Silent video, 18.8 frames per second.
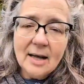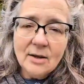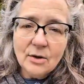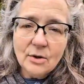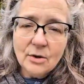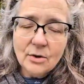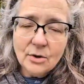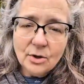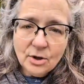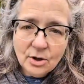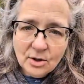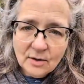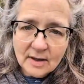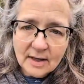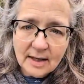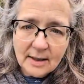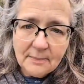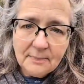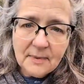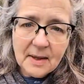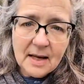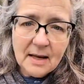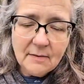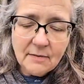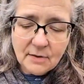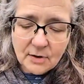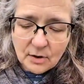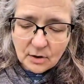And thirdly,
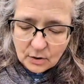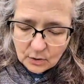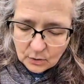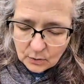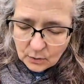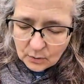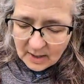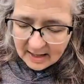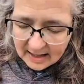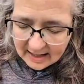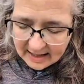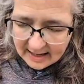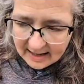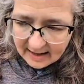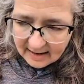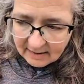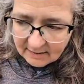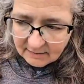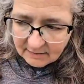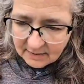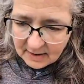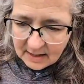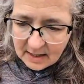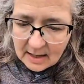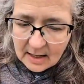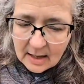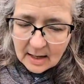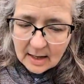if you
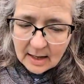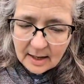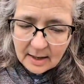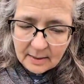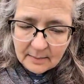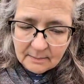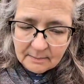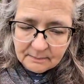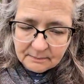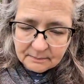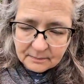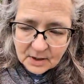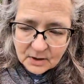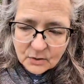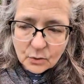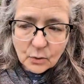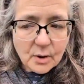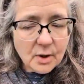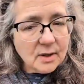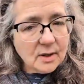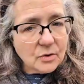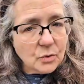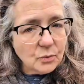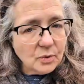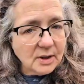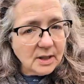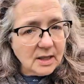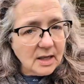have um,
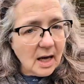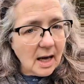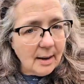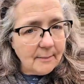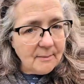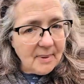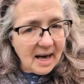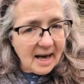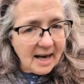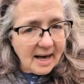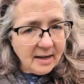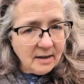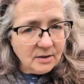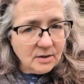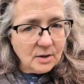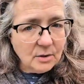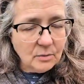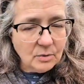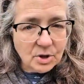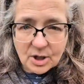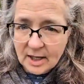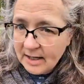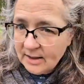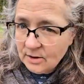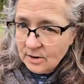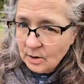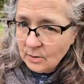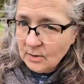soil that's really compact,
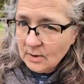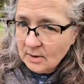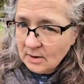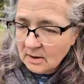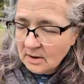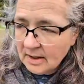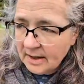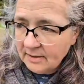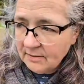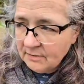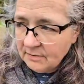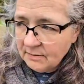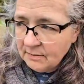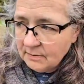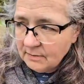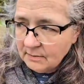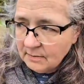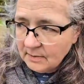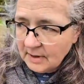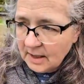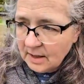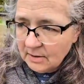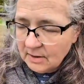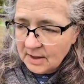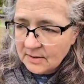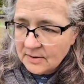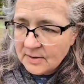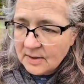which I do in a lot of
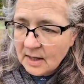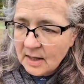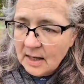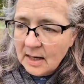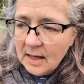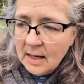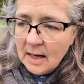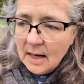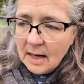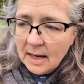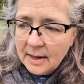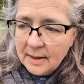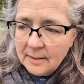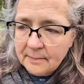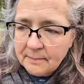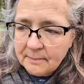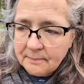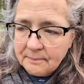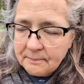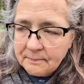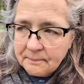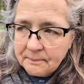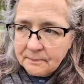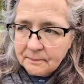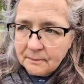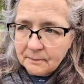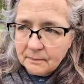areas, um,